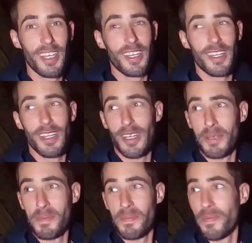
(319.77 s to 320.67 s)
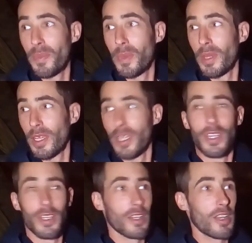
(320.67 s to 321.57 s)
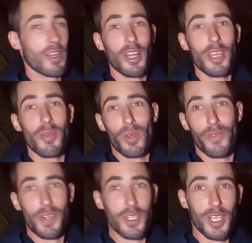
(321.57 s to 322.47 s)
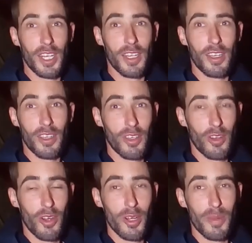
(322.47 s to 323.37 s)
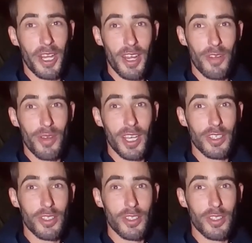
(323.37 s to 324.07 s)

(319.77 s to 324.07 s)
Um, Luckily we're fishing in an urban area,